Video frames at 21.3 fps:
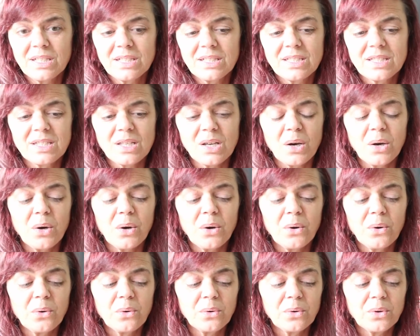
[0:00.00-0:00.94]

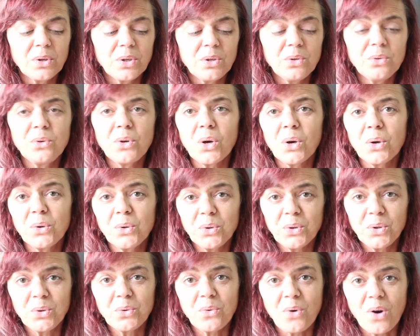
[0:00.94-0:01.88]
So you know who
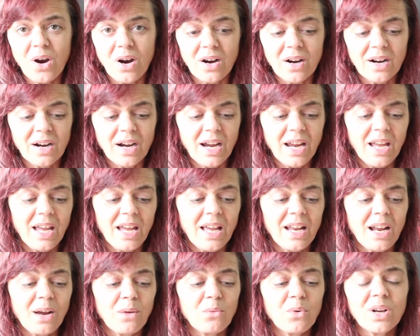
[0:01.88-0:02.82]
you are,
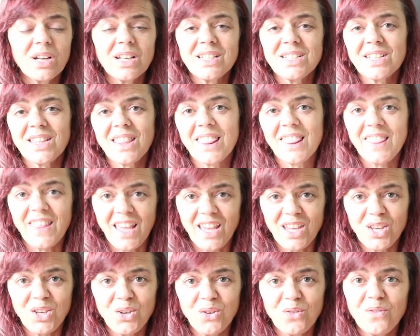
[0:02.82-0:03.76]
and I wanted to
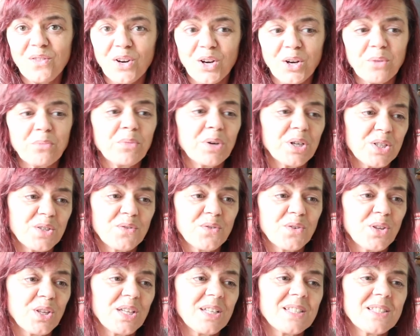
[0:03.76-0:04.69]
thank you very much
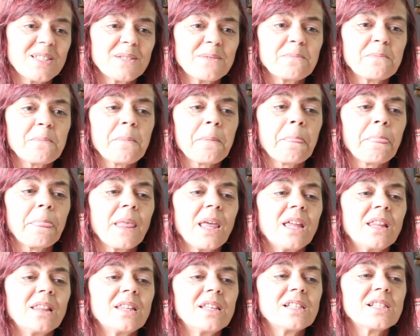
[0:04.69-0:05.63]
for this.
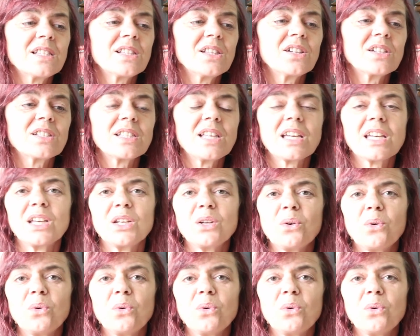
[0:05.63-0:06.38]
This looks like an